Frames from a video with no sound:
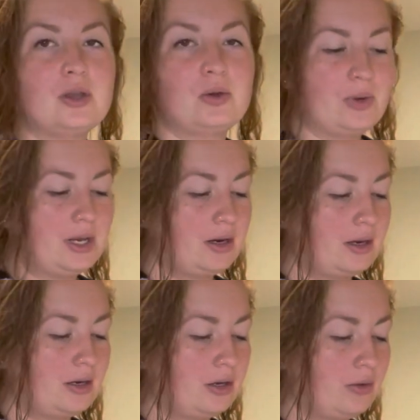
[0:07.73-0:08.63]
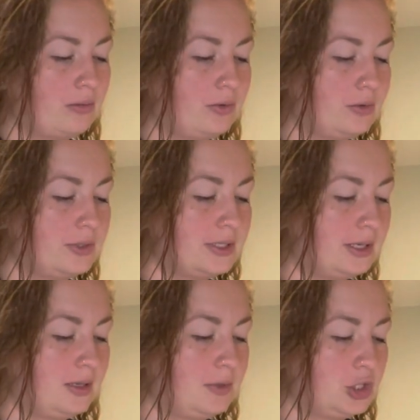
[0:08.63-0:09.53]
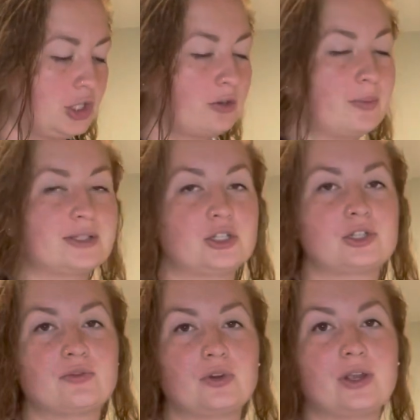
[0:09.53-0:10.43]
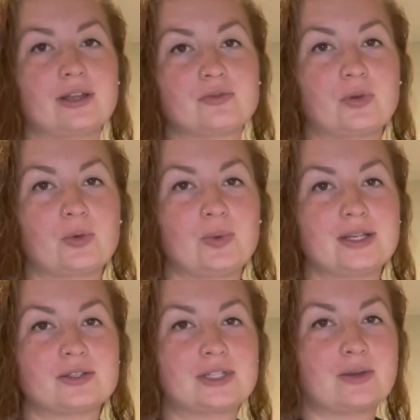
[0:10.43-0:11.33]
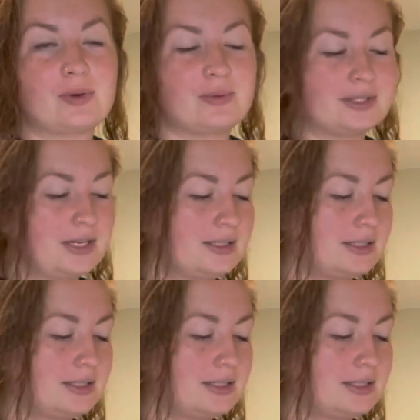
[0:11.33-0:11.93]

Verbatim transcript: We are going to go through some general messages for you guys for the week, so take what resonates,